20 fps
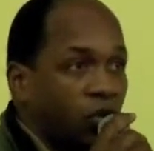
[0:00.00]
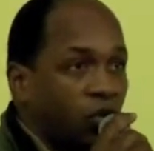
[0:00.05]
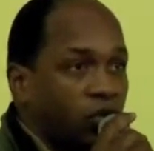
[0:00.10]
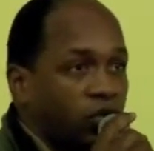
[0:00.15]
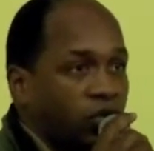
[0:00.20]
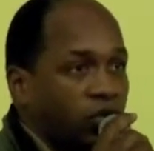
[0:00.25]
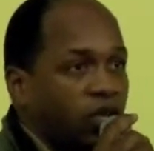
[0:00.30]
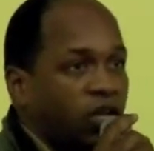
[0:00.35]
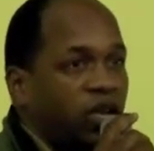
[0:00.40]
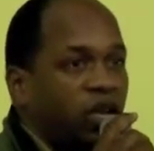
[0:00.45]

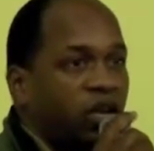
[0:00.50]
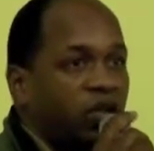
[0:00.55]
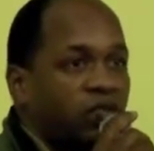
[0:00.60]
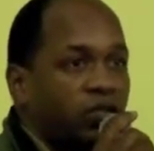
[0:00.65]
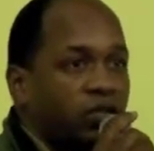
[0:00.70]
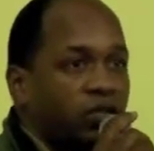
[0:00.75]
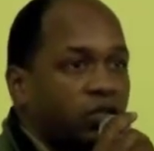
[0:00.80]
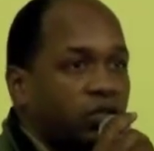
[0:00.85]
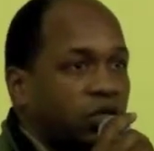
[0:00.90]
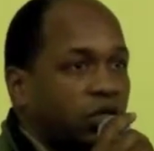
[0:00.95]
or they
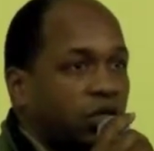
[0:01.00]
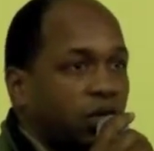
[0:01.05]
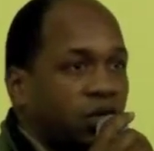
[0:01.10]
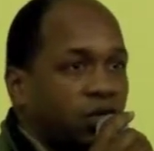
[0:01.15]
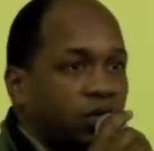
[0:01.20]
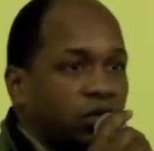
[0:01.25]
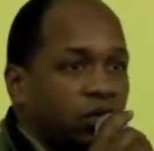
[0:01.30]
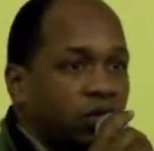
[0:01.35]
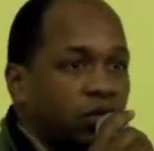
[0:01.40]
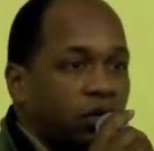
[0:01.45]
have to
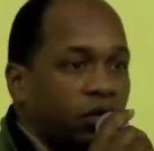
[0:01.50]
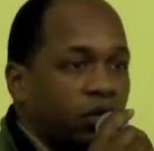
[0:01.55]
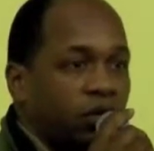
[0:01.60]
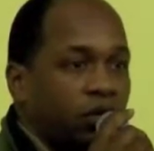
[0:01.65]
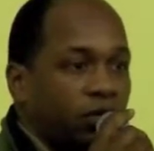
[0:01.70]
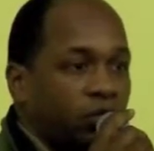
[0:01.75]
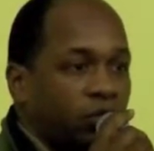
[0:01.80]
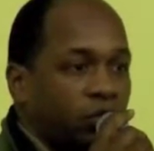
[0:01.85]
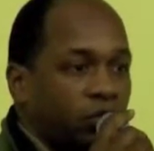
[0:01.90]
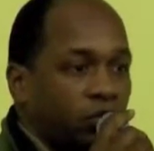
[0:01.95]
say
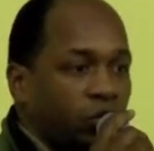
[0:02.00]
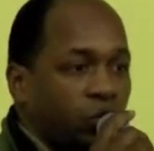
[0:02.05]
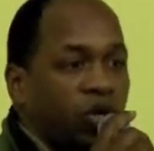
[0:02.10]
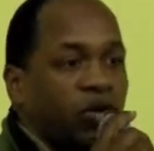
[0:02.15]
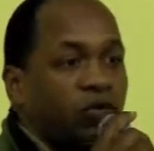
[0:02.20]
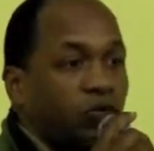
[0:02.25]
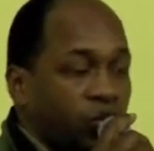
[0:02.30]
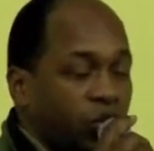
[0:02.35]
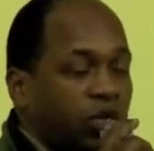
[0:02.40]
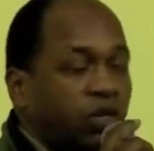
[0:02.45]
that
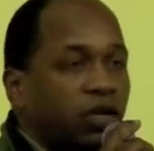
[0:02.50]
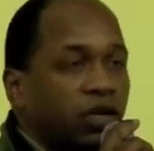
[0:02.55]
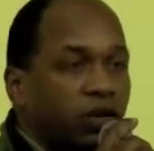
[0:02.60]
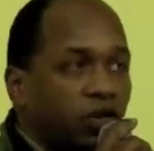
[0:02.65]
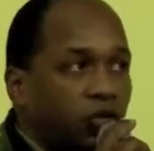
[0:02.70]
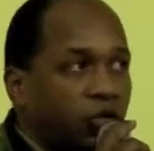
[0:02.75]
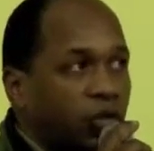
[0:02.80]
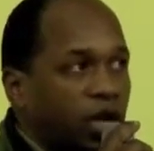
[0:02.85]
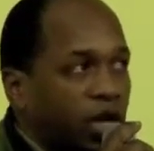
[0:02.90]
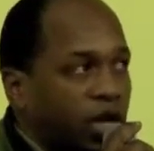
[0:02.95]
we can
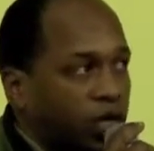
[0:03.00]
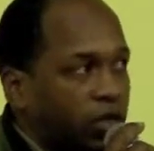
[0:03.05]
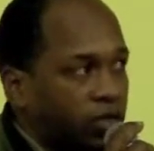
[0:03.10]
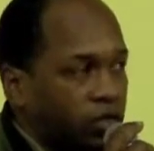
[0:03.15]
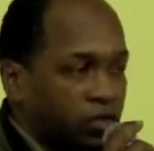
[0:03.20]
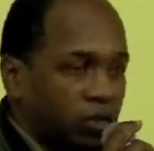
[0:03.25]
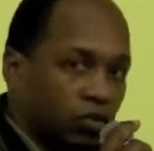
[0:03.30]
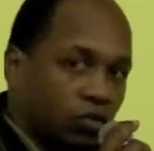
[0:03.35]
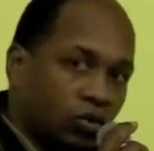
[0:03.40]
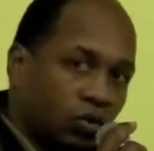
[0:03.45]
go back and say,